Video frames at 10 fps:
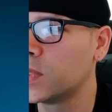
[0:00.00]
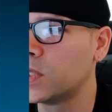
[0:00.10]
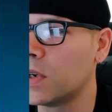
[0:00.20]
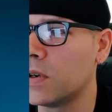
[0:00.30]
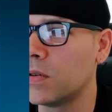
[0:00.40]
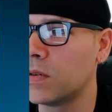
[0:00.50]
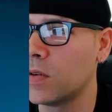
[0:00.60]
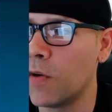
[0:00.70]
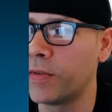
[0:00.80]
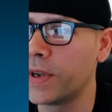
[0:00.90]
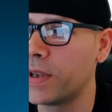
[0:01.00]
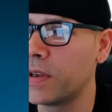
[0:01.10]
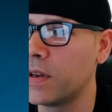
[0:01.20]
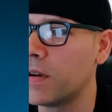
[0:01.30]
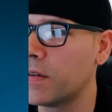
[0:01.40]
So hopefully,
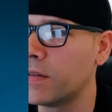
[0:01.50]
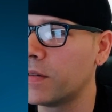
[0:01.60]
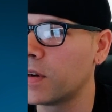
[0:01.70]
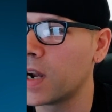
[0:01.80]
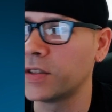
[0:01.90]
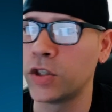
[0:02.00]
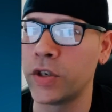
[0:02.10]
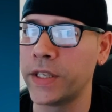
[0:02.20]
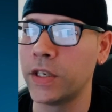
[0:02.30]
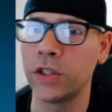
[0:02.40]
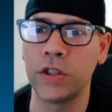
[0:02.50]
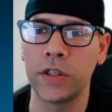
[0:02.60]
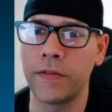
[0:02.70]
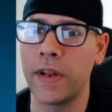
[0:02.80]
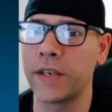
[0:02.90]
their concentration isn't
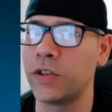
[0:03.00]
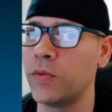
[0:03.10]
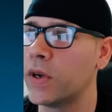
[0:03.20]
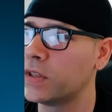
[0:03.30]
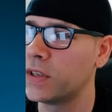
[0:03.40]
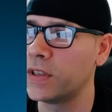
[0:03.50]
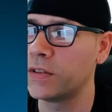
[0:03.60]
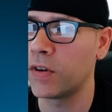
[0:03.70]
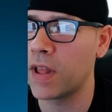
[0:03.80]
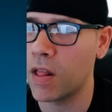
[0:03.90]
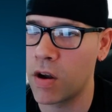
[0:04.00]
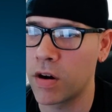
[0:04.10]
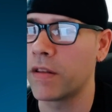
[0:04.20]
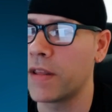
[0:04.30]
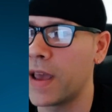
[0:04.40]
just for the next 2 months, and it's for a lot
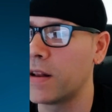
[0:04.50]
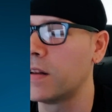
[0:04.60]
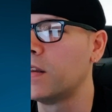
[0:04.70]
longer than that.